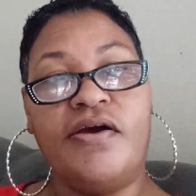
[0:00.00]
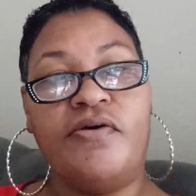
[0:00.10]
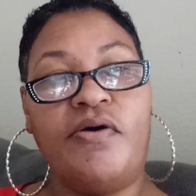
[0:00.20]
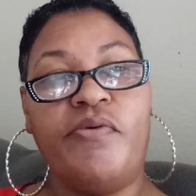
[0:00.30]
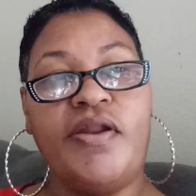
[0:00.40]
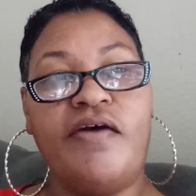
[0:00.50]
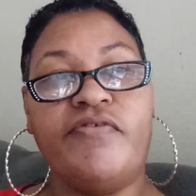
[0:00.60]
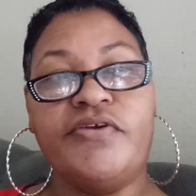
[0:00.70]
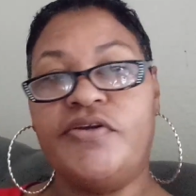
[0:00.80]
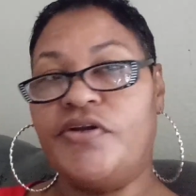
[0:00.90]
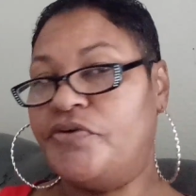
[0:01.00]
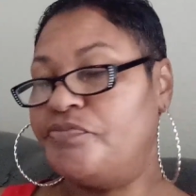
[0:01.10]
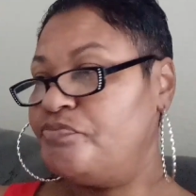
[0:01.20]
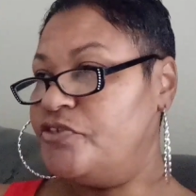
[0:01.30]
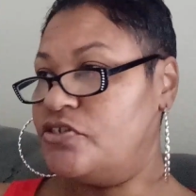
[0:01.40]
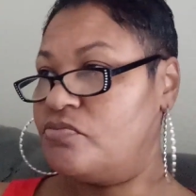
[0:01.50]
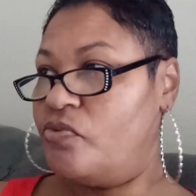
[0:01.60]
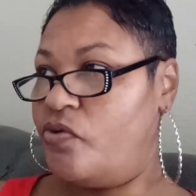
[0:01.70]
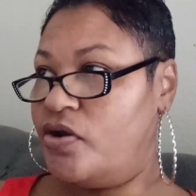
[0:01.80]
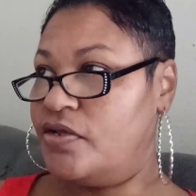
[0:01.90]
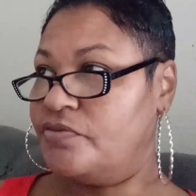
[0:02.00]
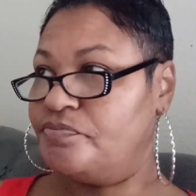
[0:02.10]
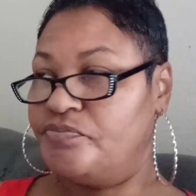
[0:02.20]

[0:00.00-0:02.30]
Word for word: or whatever, you know, this morning.